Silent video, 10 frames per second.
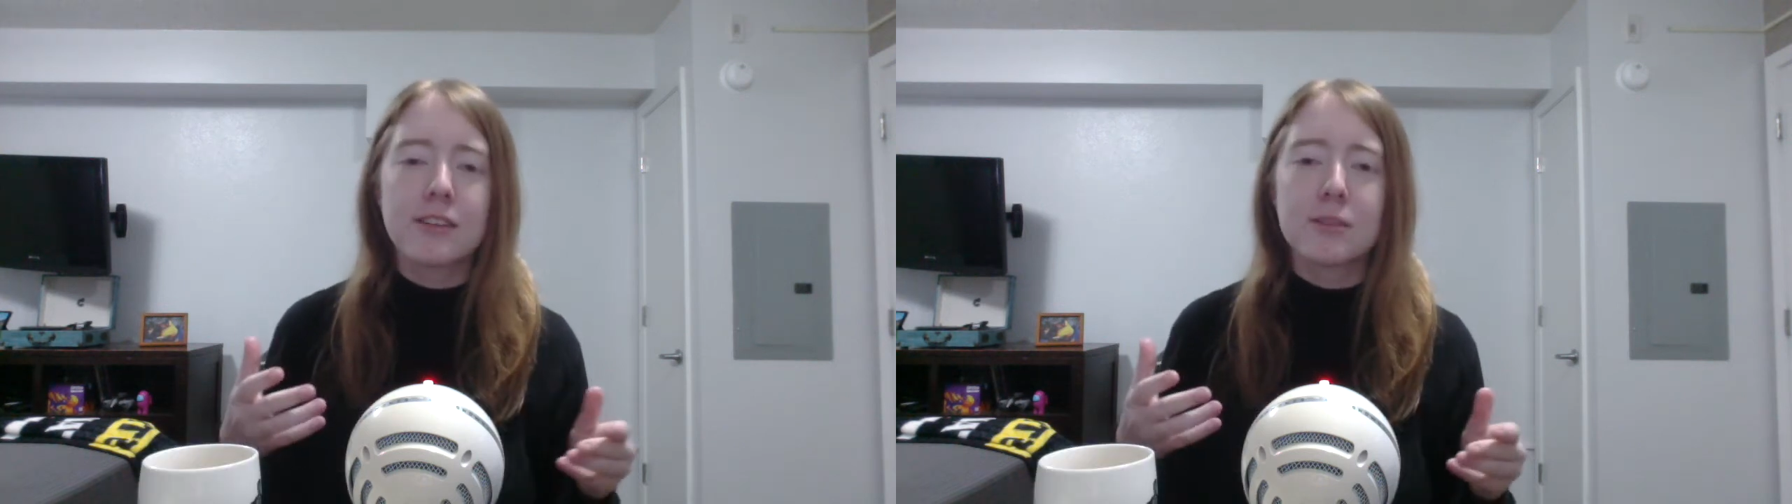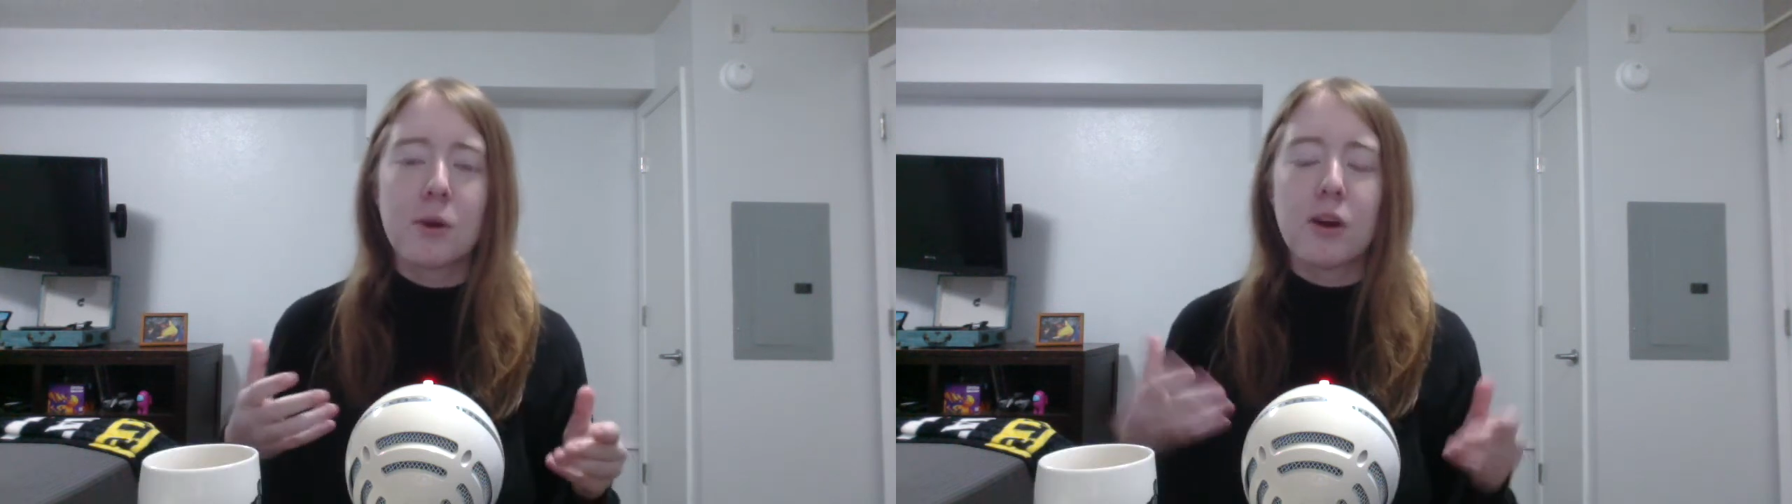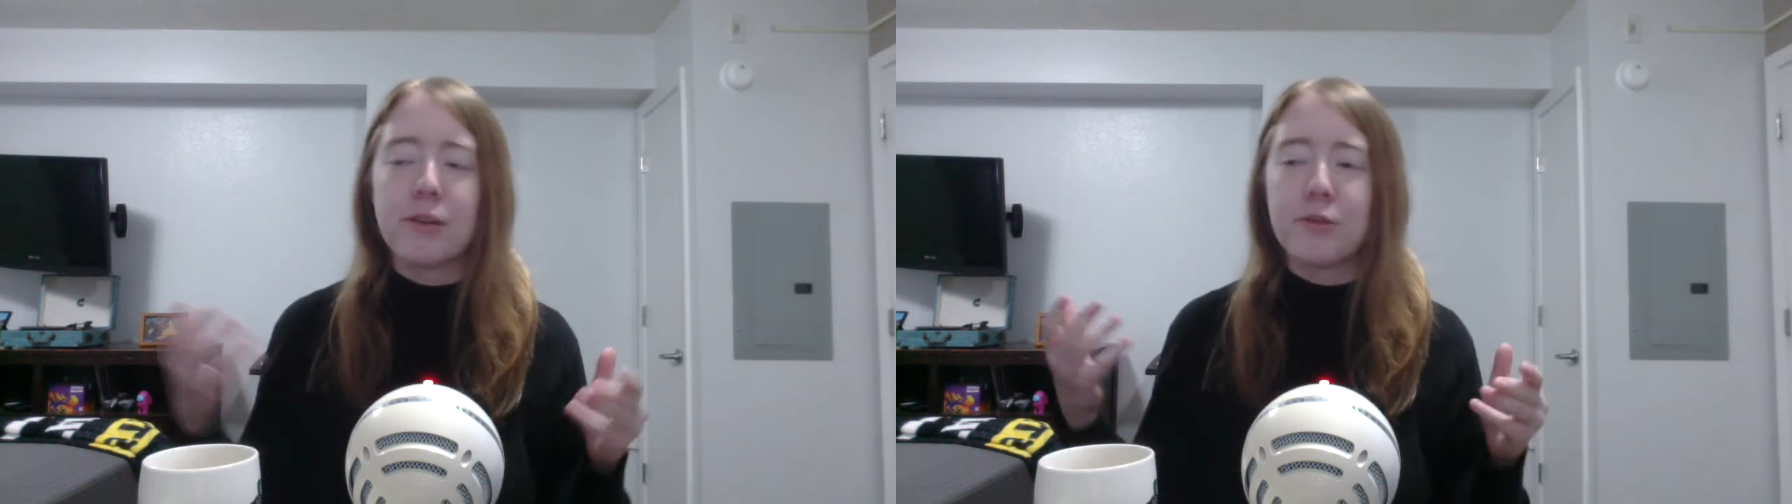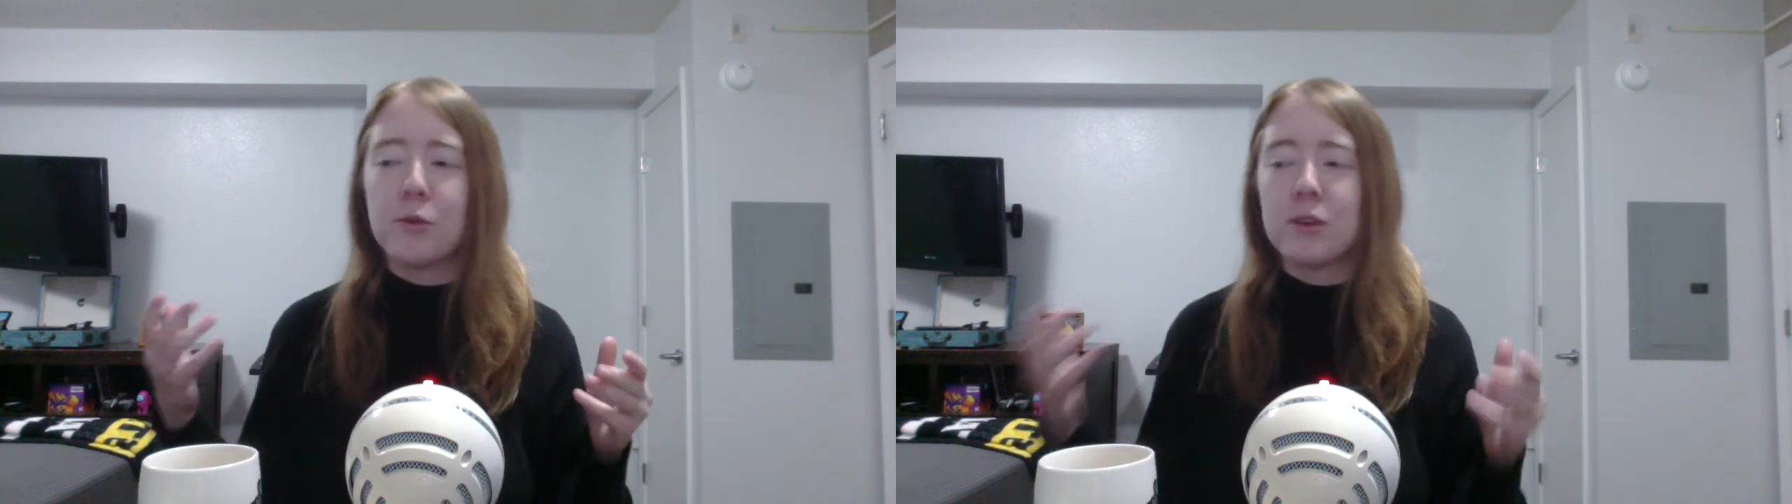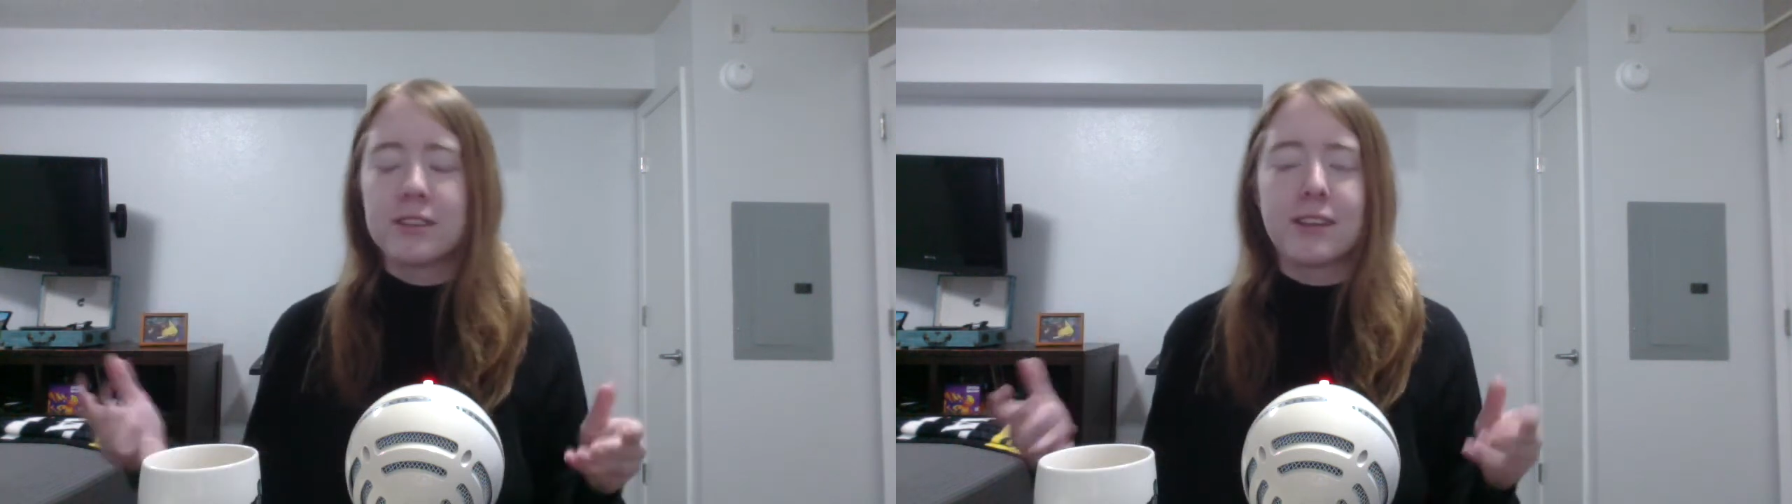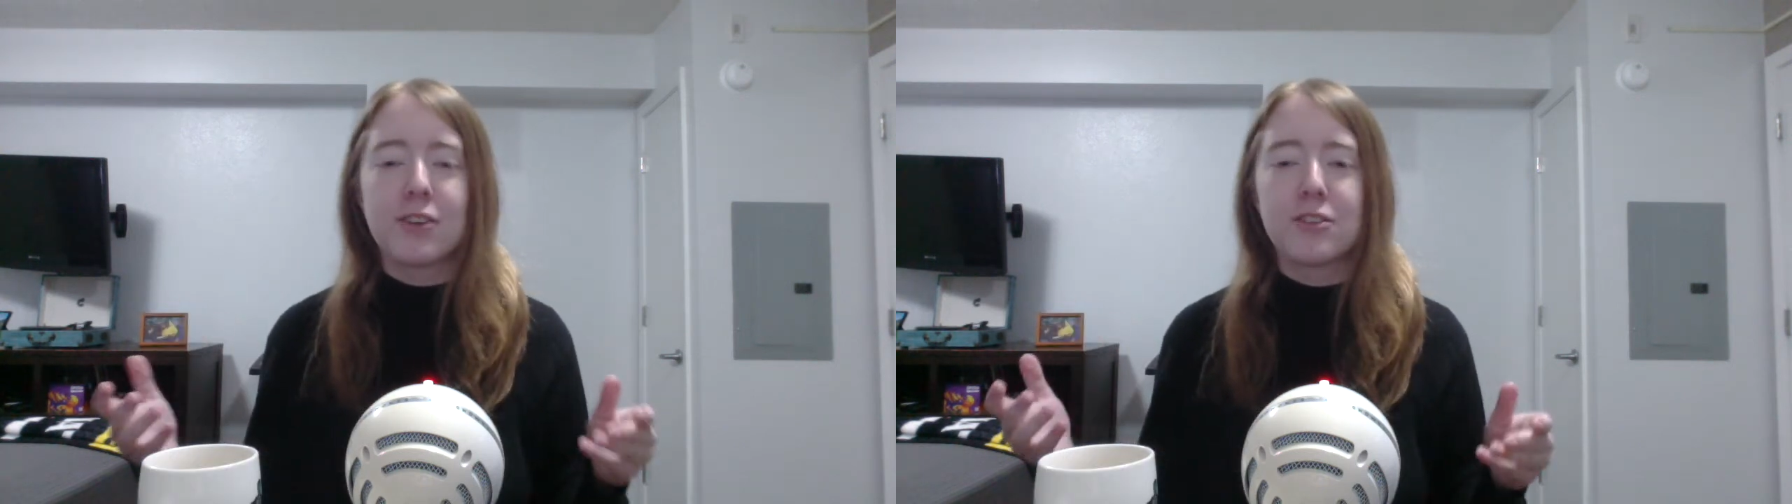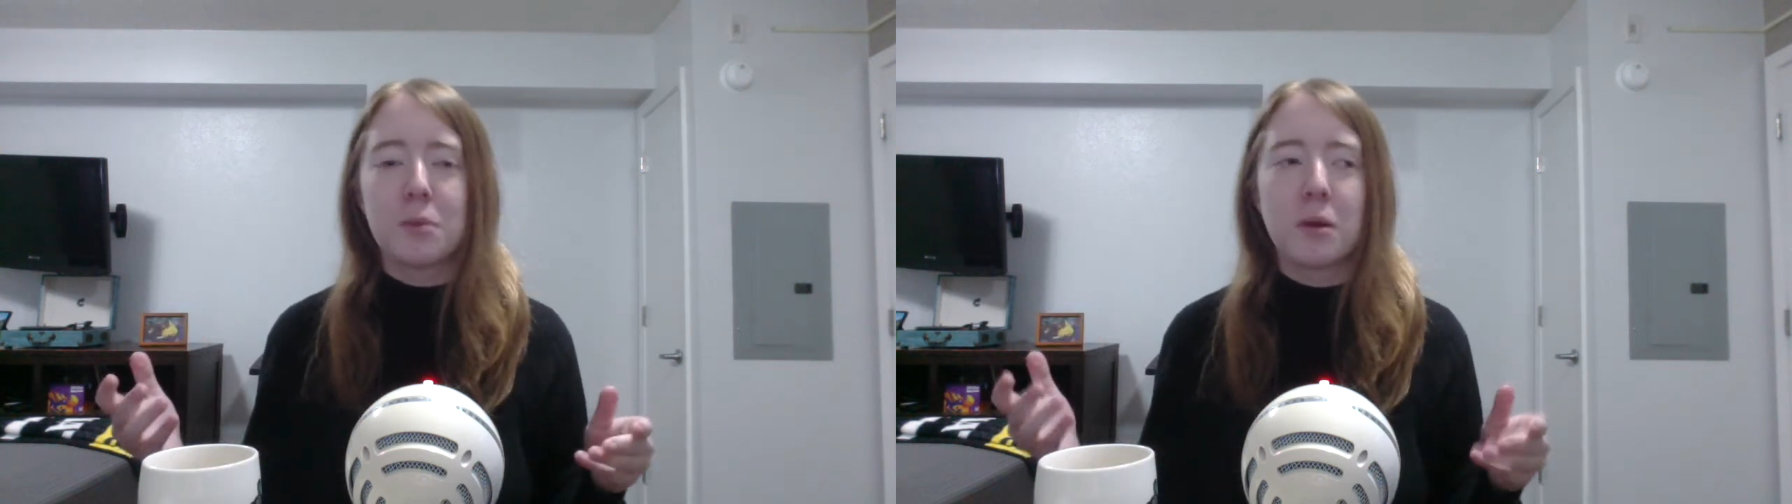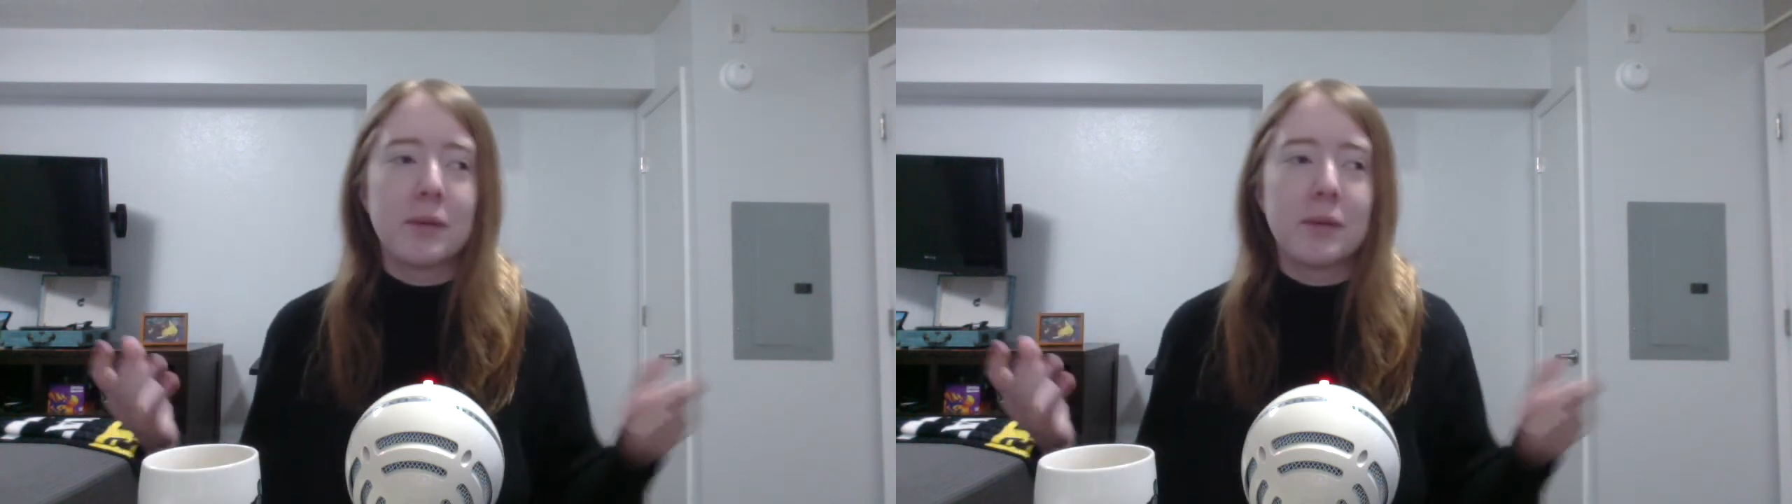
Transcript: smart if you want to sound smart,